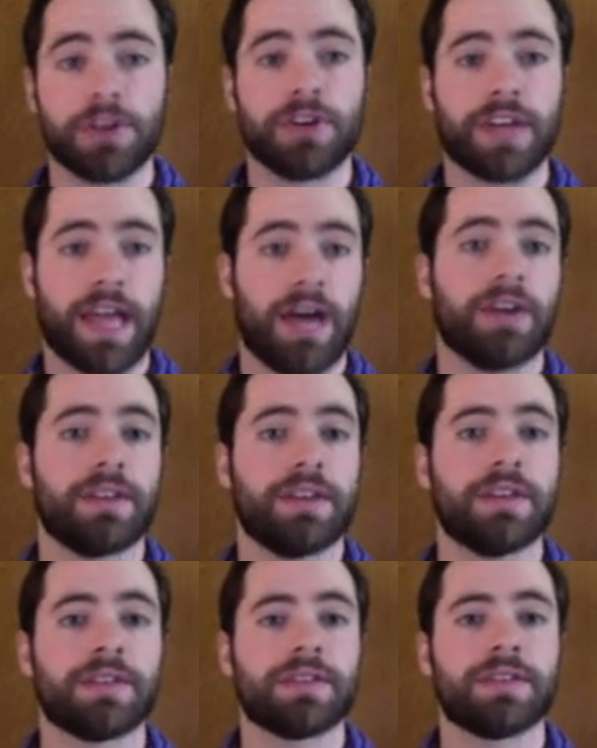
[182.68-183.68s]

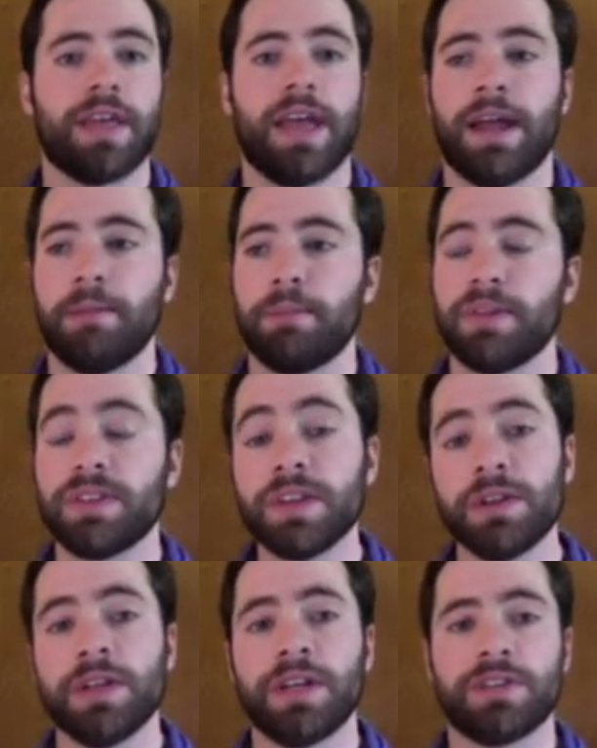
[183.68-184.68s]
calculus, and I'm
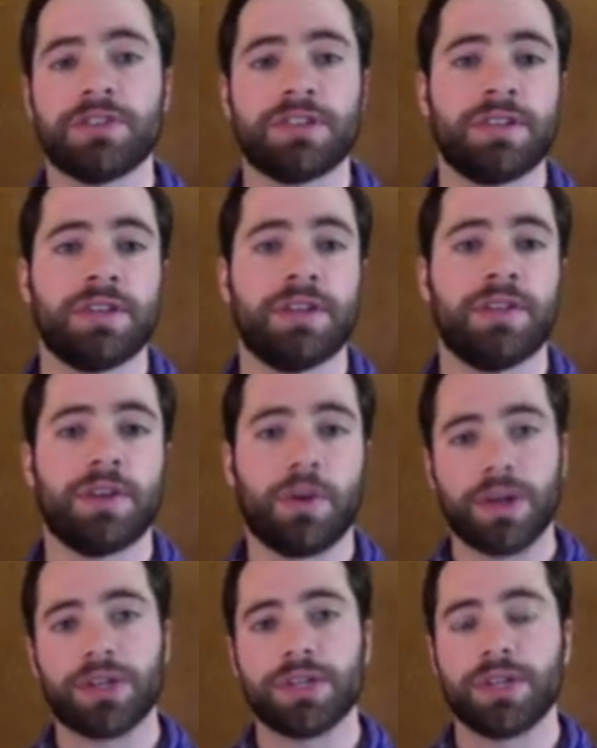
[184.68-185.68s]
particularly interested in the
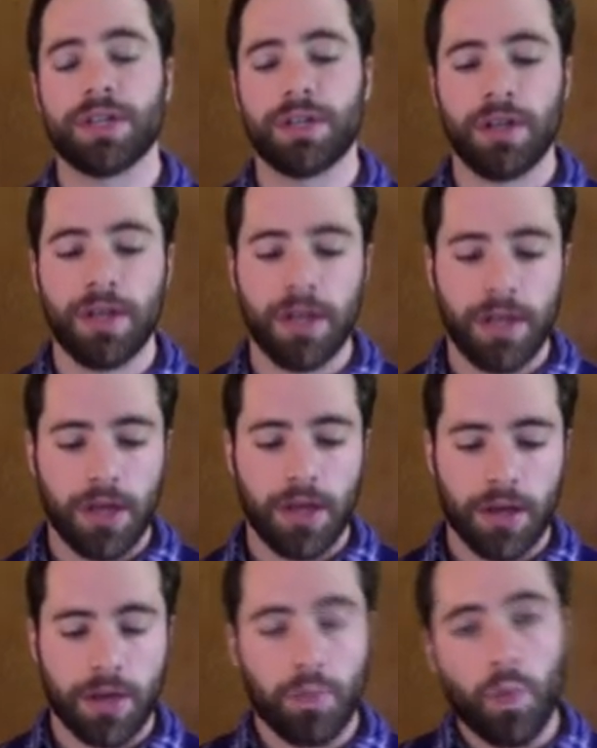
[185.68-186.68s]
question,
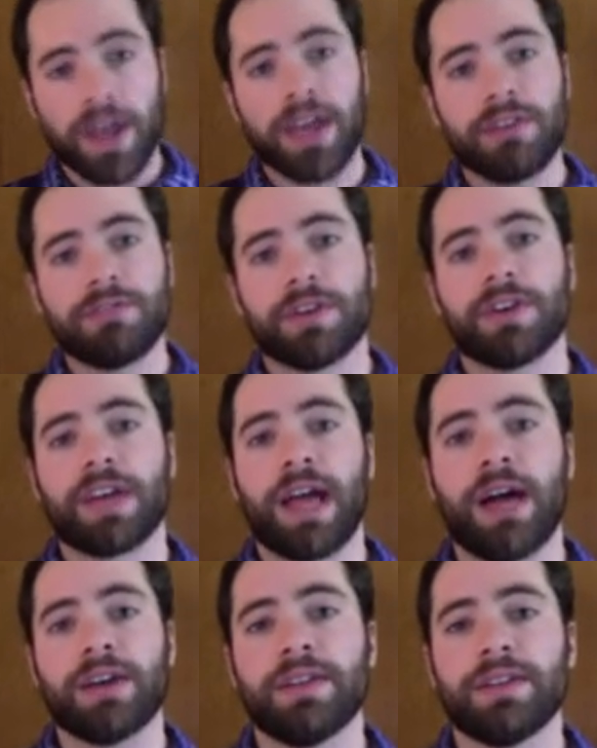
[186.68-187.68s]
what can functor
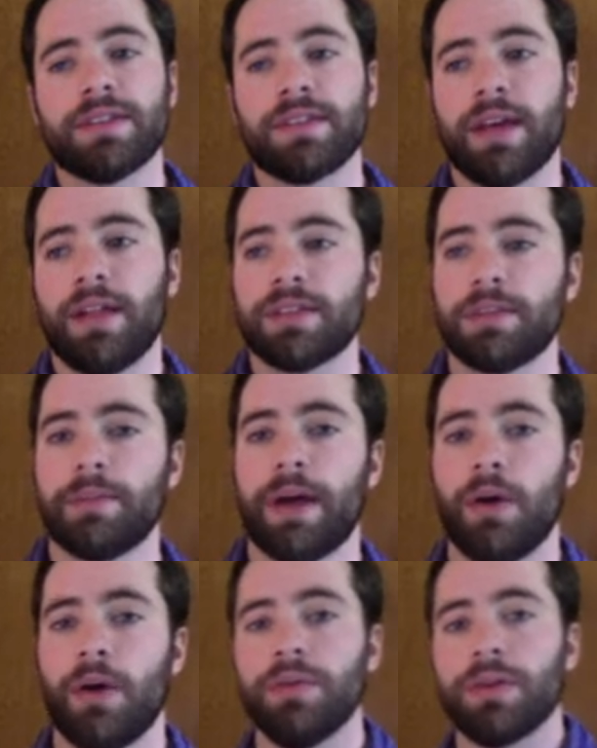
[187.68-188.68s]
calculus tell us
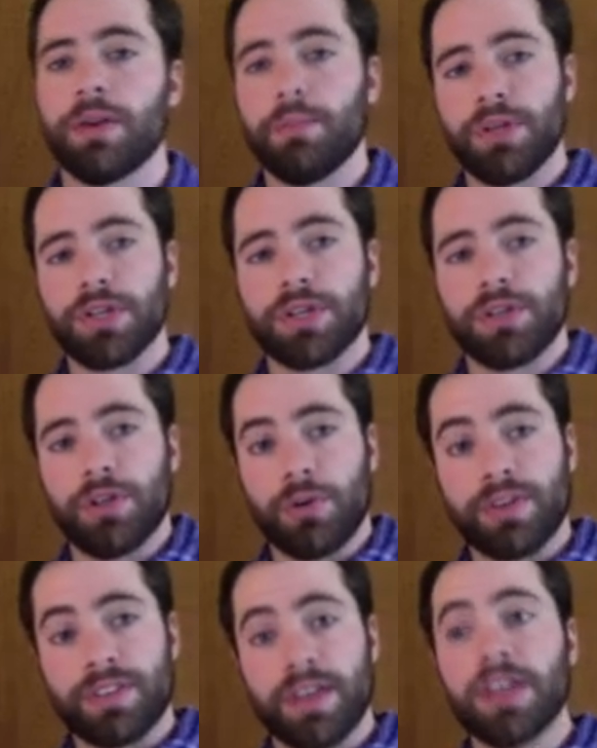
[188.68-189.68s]
about completion and
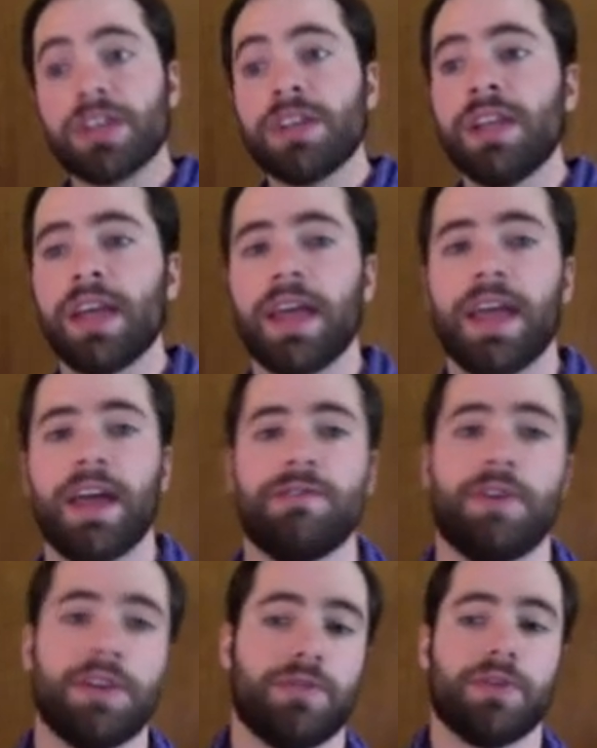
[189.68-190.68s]
localization, and
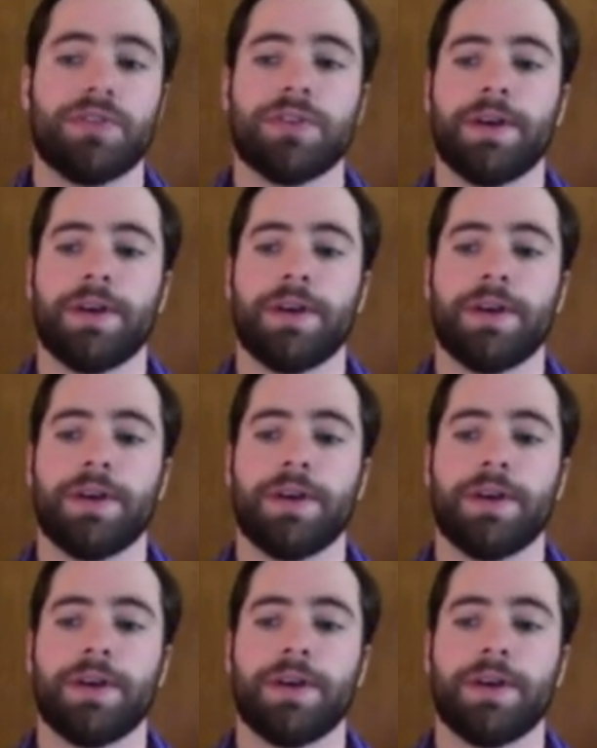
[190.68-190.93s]
vice versa?